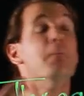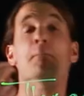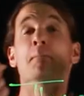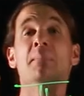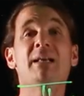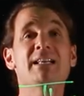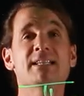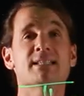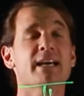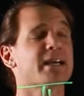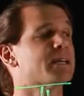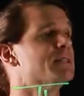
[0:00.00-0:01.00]

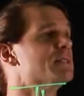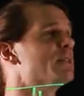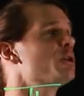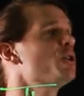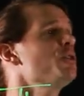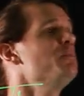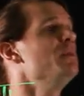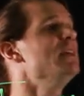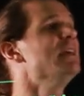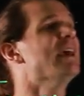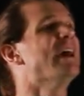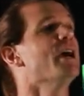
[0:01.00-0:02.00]
milliseconds. It could
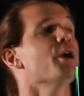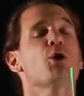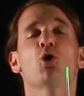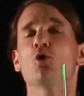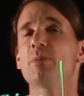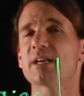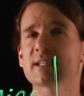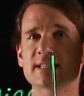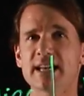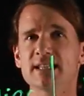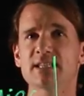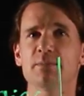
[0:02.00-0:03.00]
be cubic
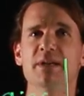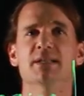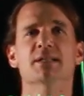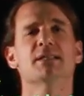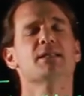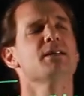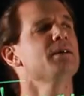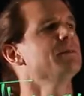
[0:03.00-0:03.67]
centimeters.